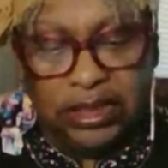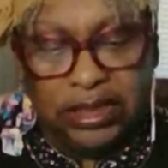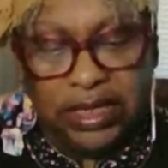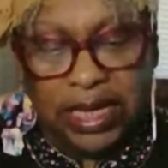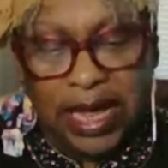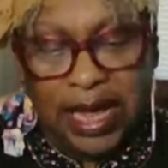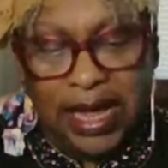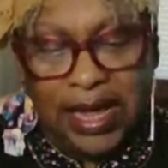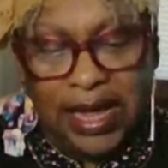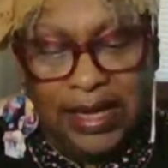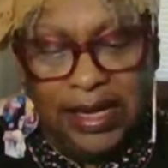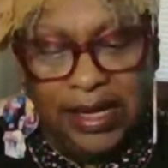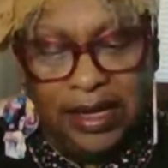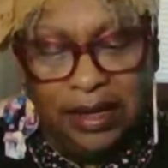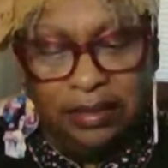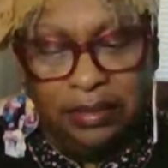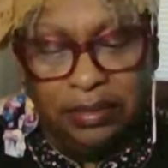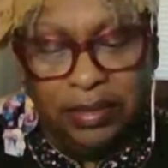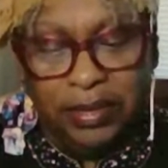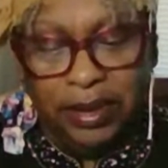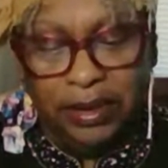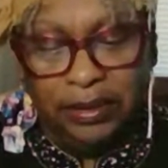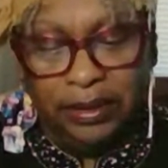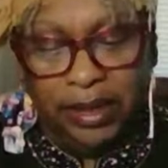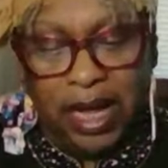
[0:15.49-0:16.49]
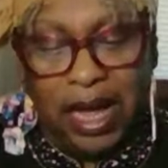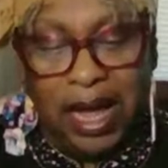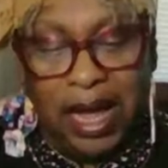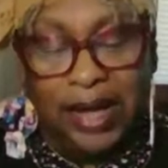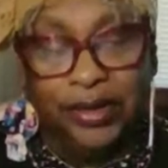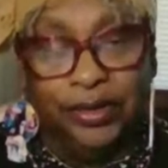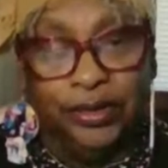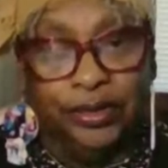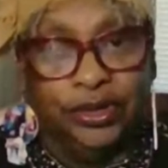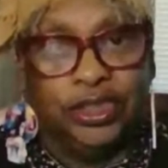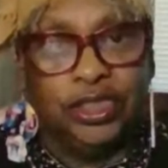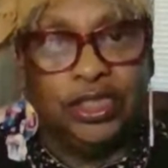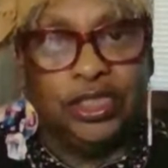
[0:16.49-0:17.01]
I am
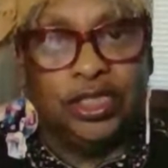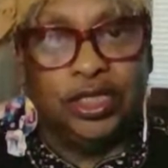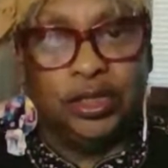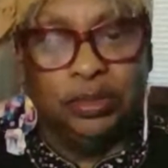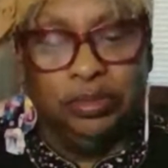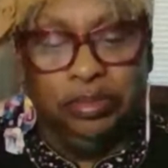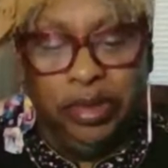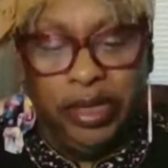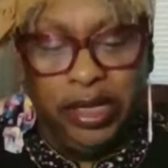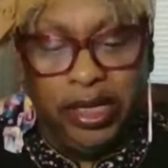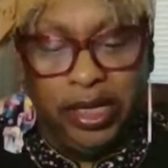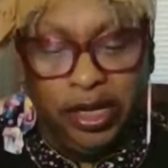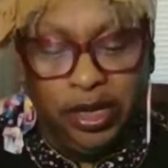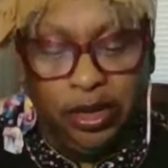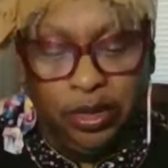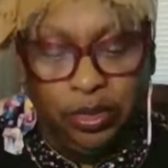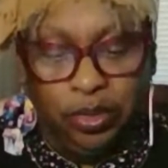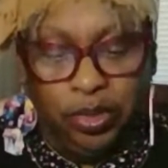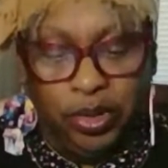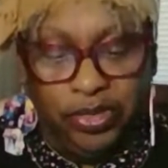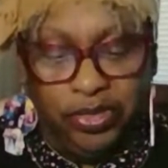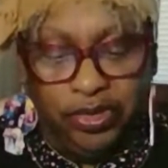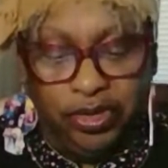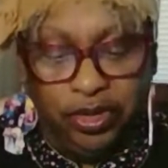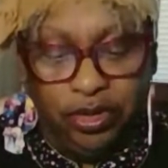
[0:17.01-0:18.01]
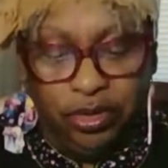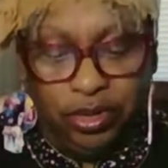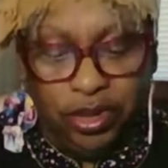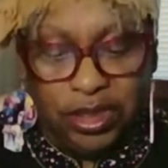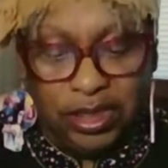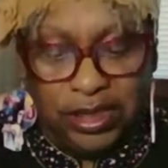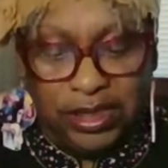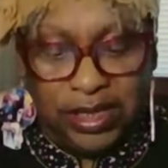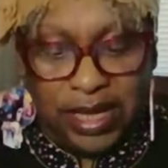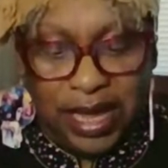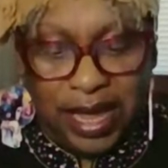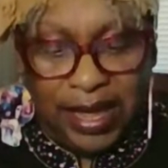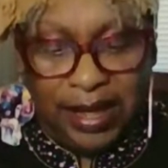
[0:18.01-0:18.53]
honored to be here with you
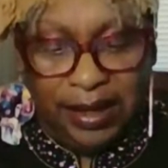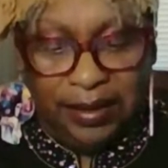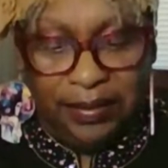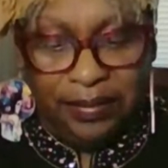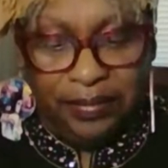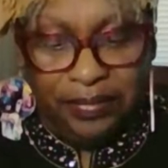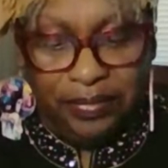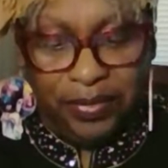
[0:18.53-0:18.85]
today,